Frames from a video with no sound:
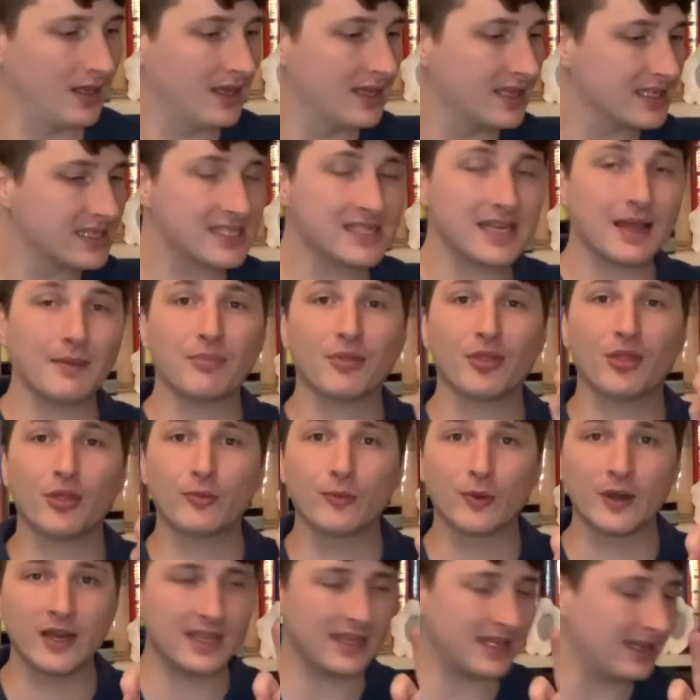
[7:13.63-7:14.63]
Step
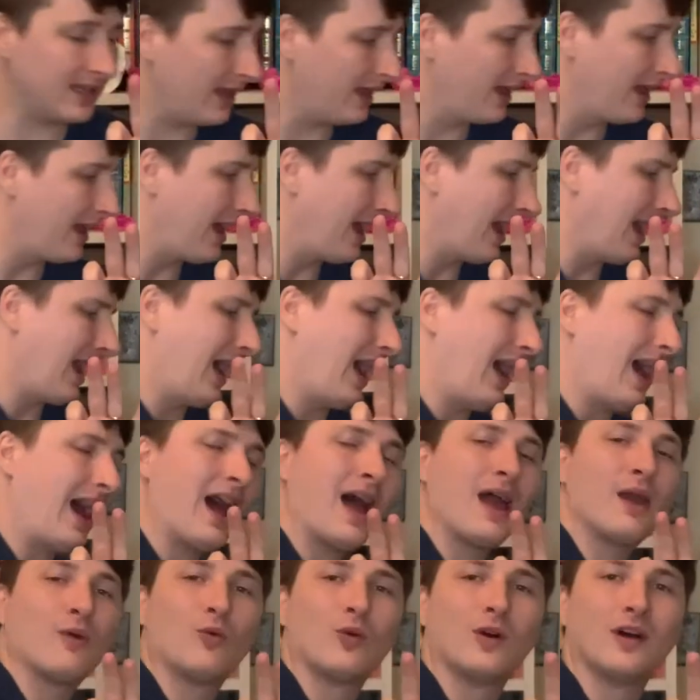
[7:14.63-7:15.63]
3,
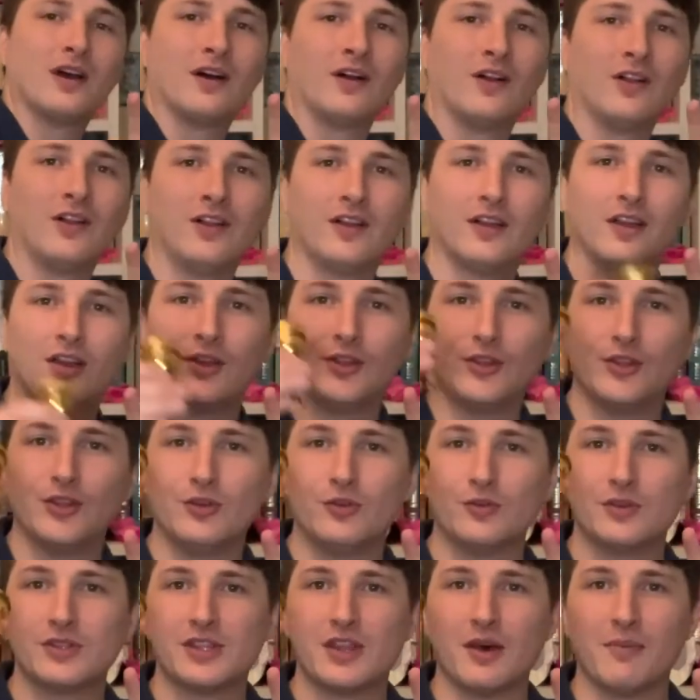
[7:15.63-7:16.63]
I will
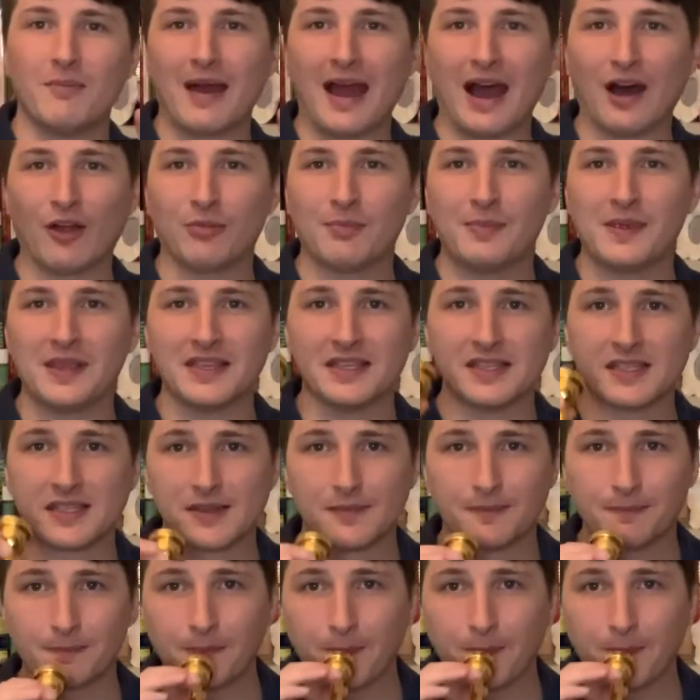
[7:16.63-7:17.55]
use the mouthpiece.